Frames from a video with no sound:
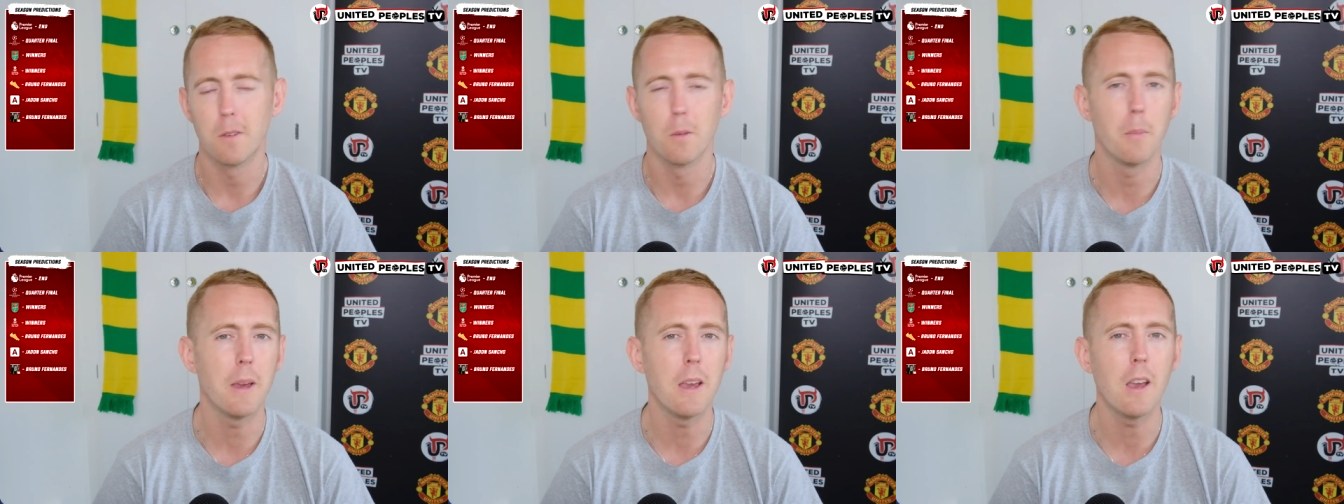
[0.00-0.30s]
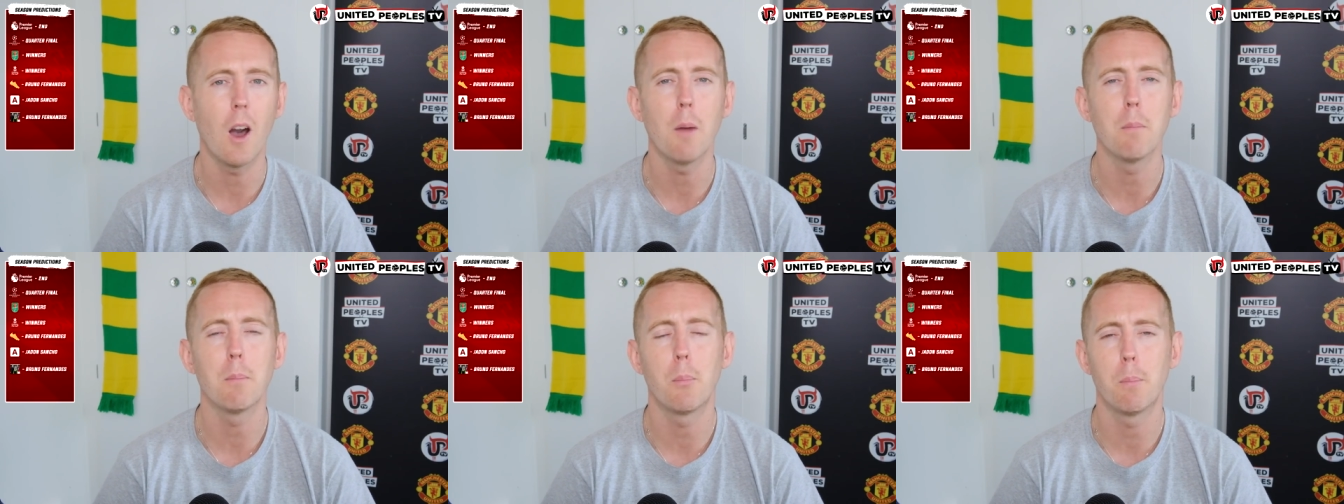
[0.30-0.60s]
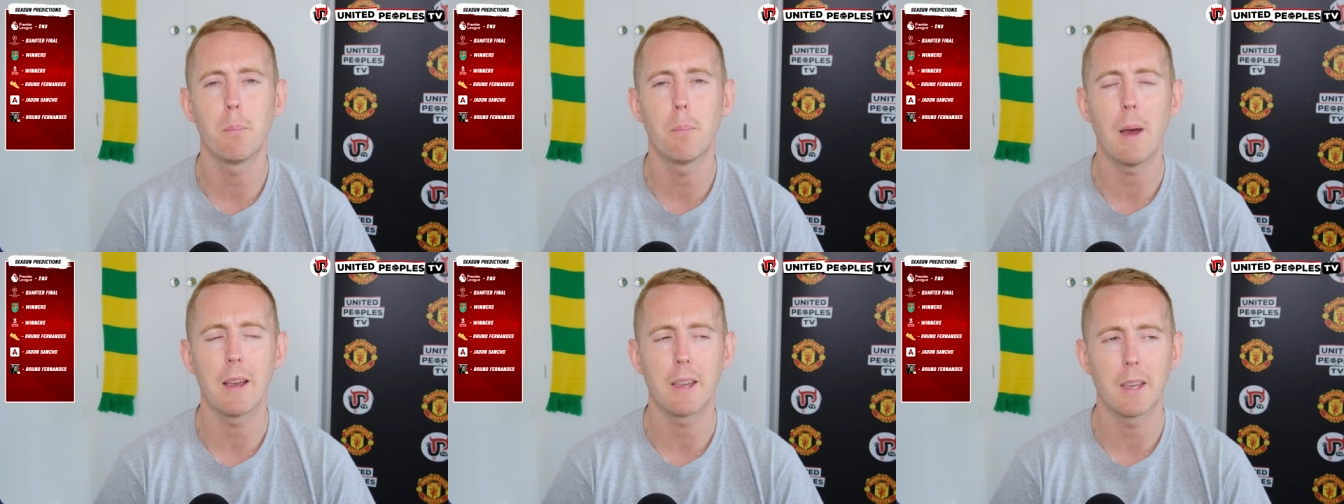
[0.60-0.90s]
Me, I'm
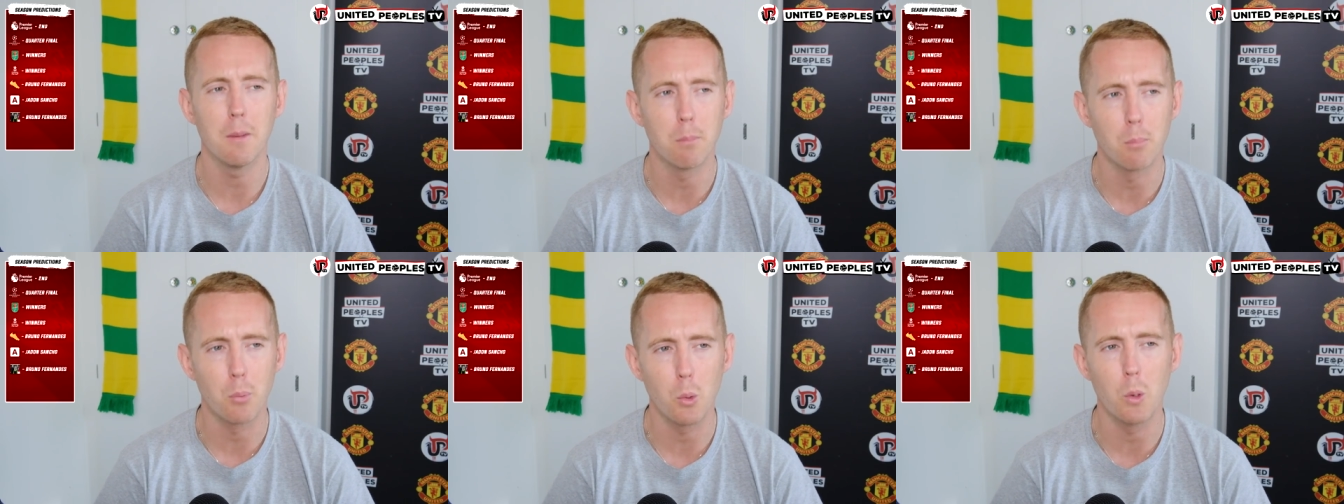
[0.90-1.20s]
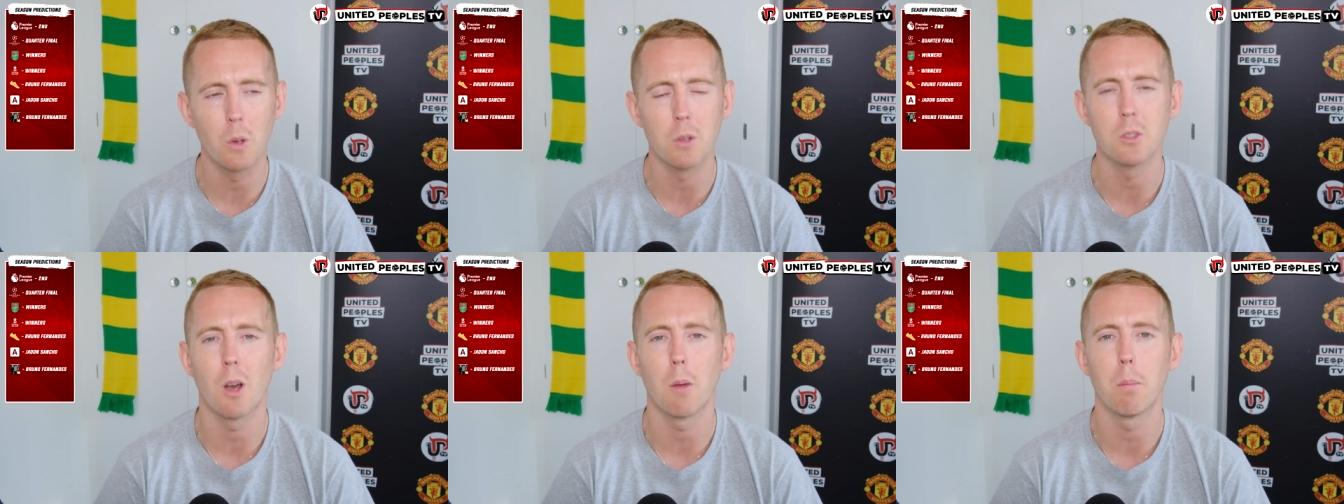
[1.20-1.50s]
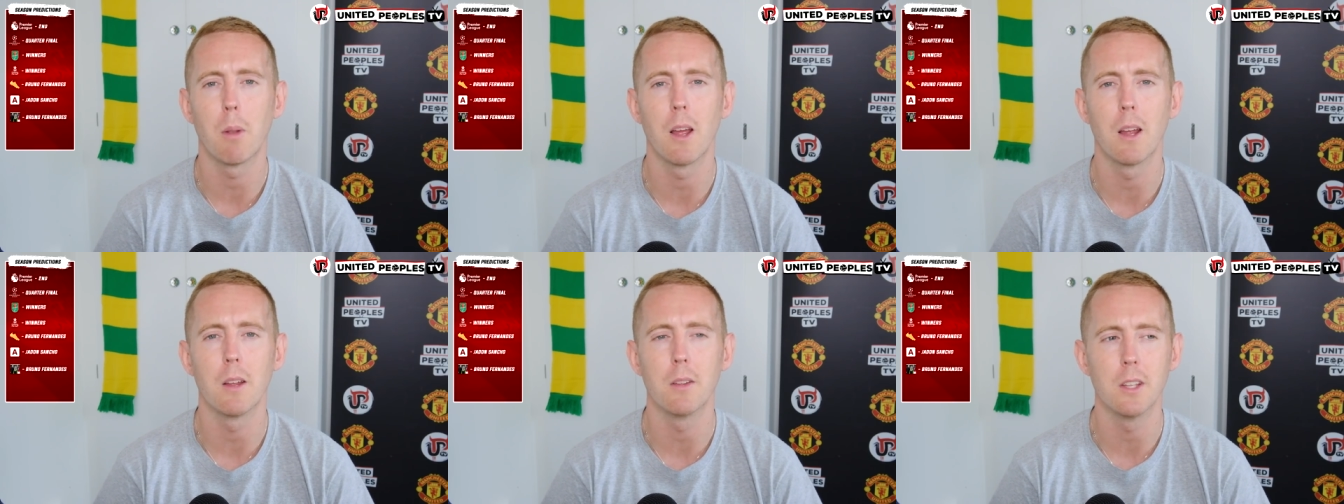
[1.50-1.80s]
backing Bruno as our
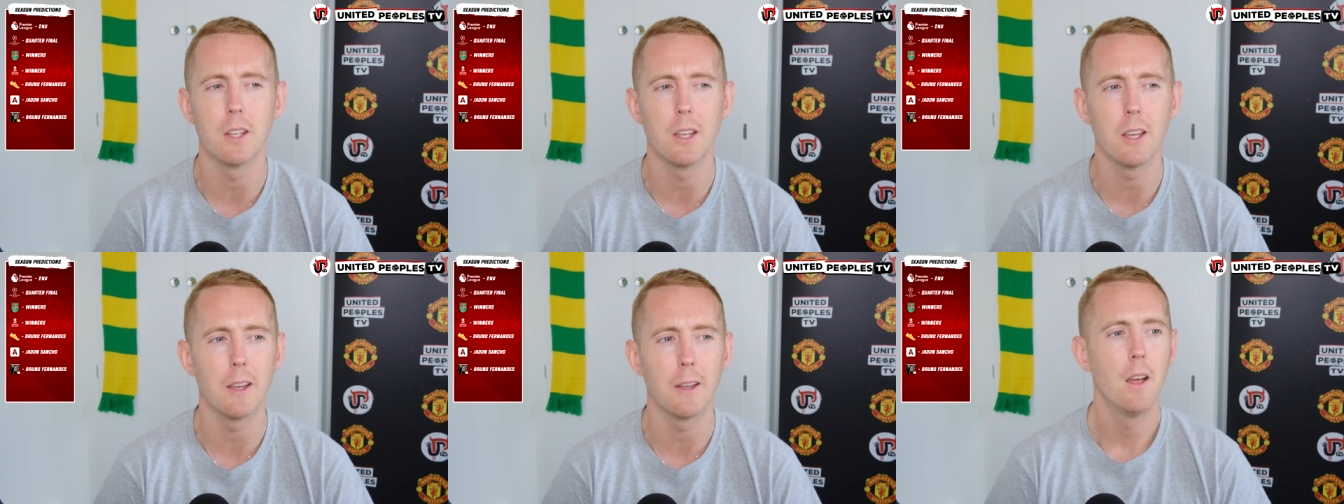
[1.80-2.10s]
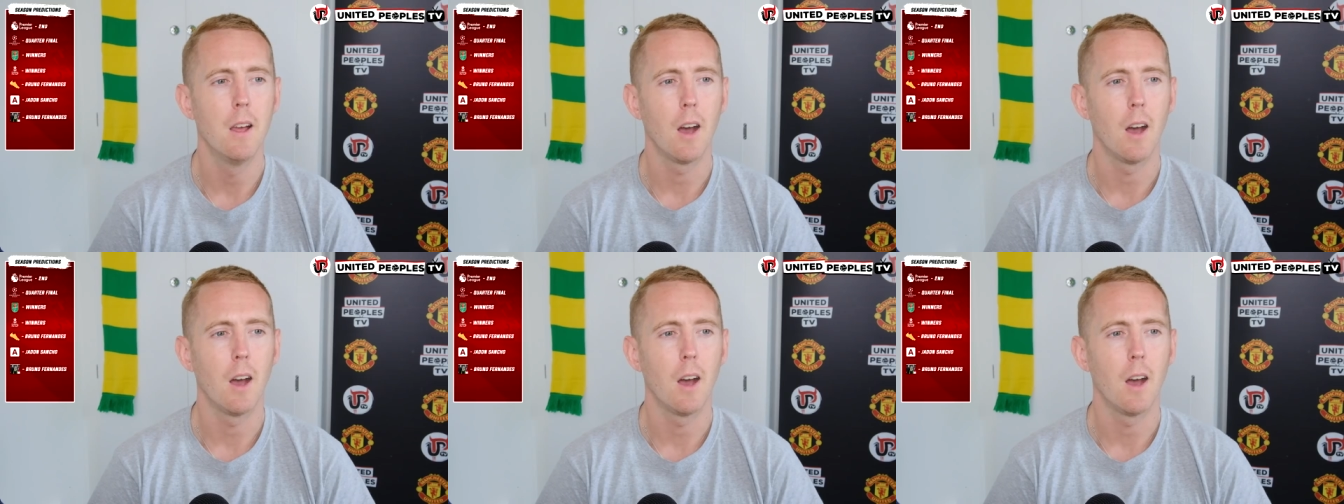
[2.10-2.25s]
player of the year.